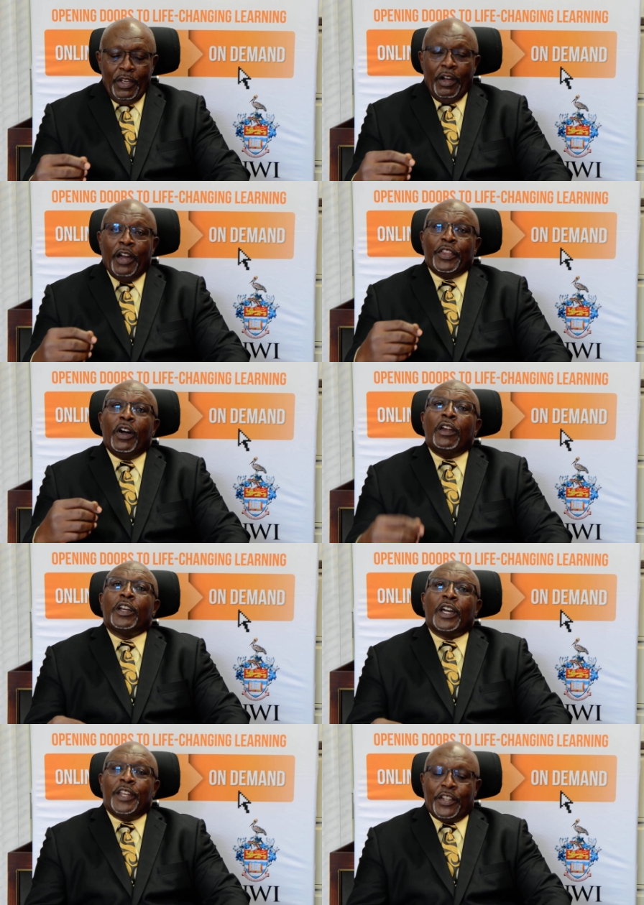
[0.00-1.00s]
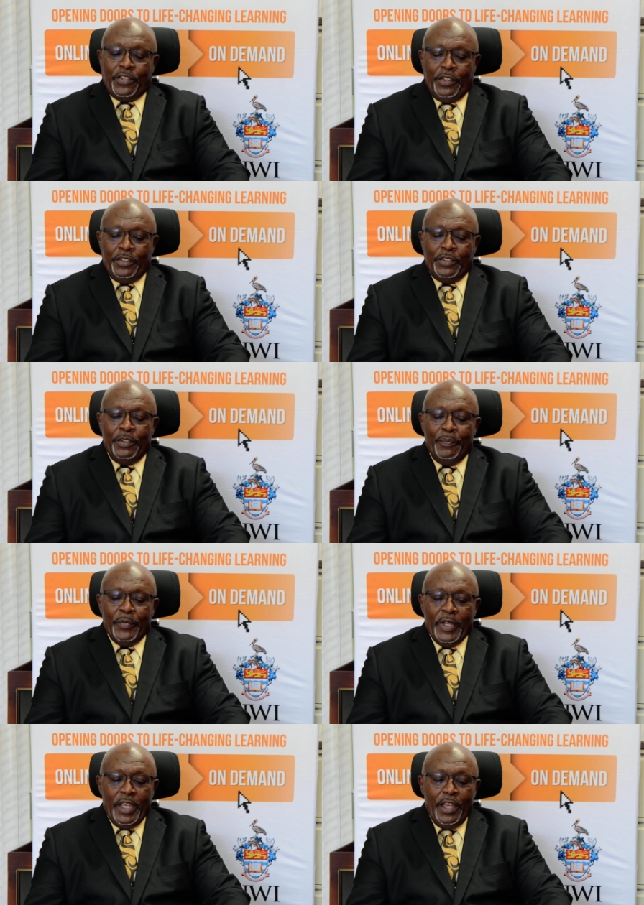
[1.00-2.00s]
are the only connections
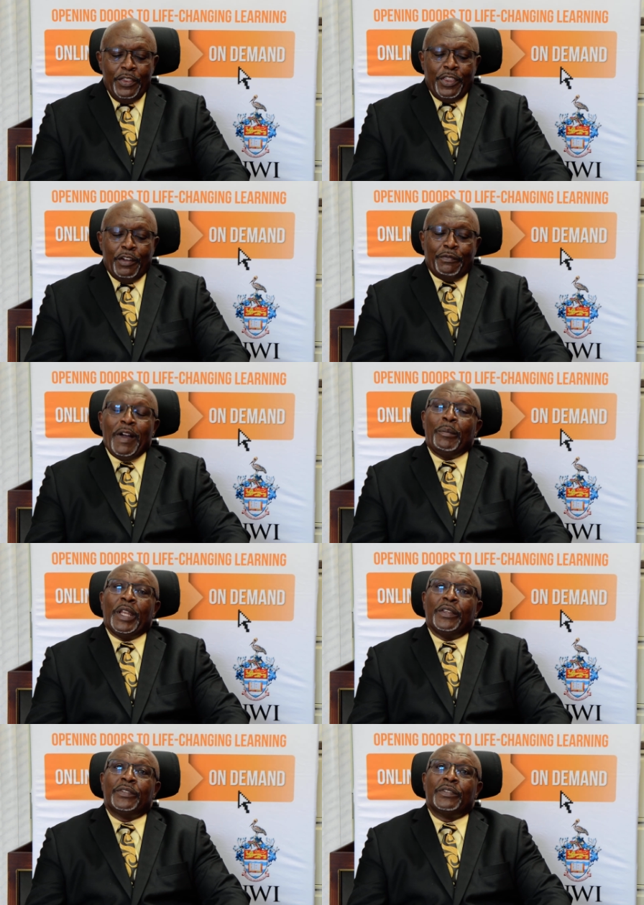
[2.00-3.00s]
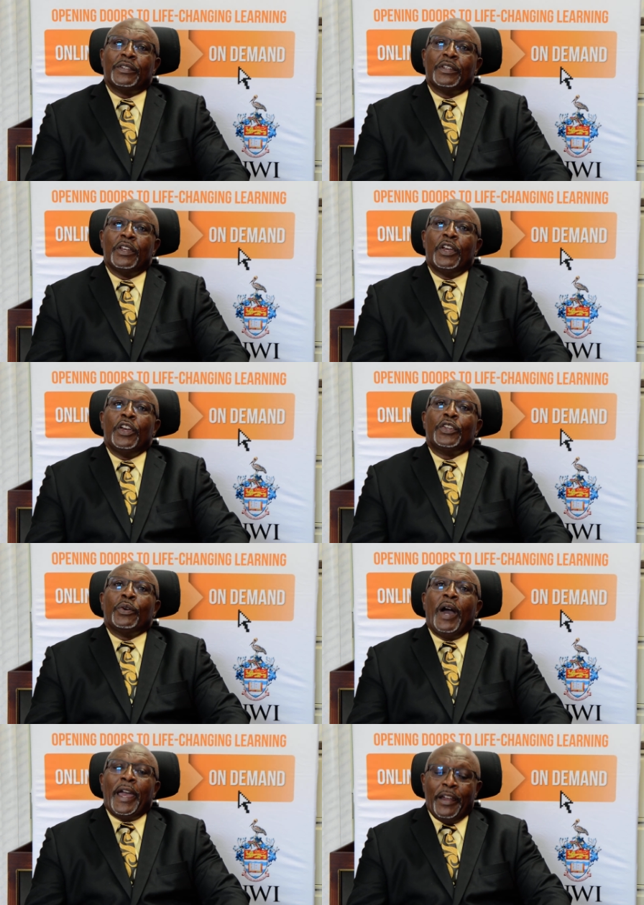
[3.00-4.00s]
in their families
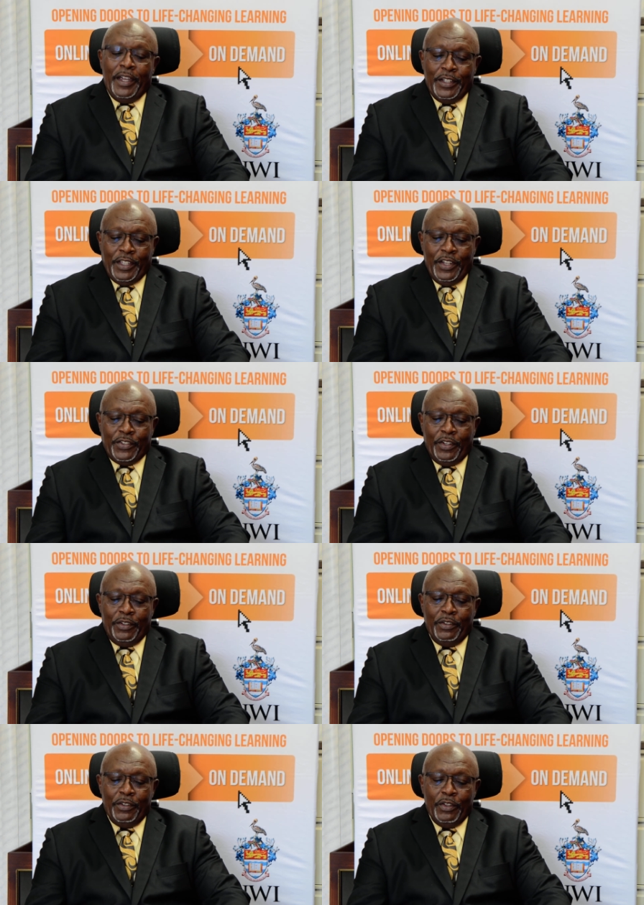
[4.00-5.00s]
to higher education,